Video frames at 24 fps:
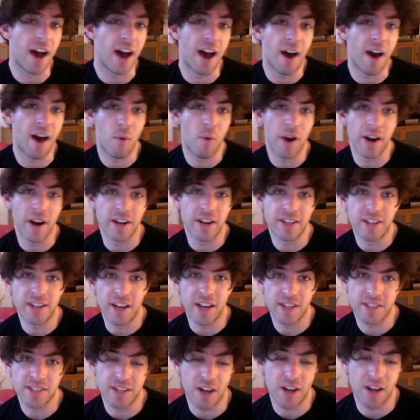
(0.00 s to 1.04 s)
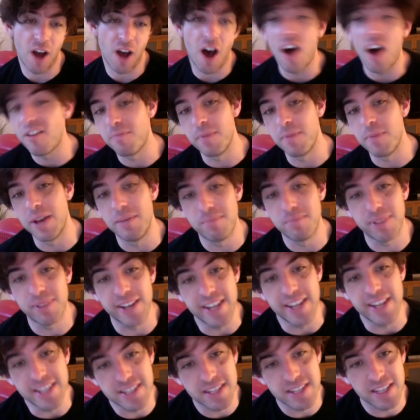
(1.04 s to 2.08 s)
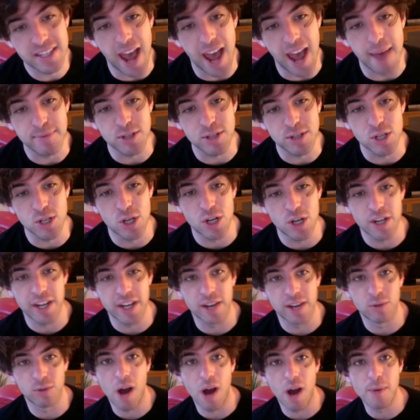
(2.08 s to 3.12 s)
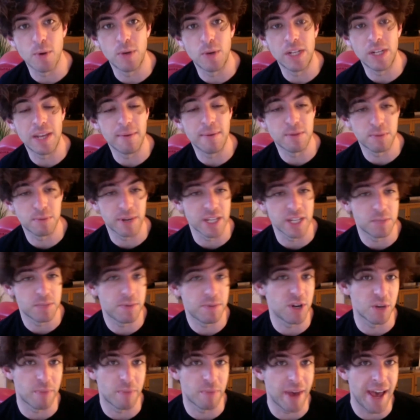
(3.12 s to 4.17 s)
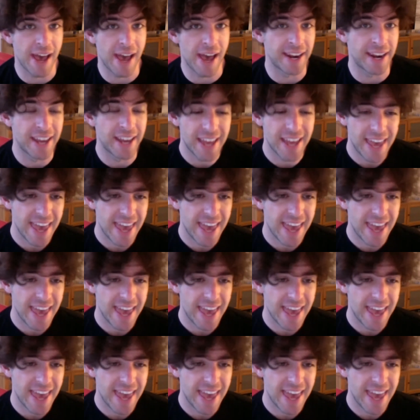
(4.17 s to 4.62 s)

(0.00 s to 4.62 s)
where Dustin Hoffman plays Captain Hook and Robin Williams plays Peter Pan.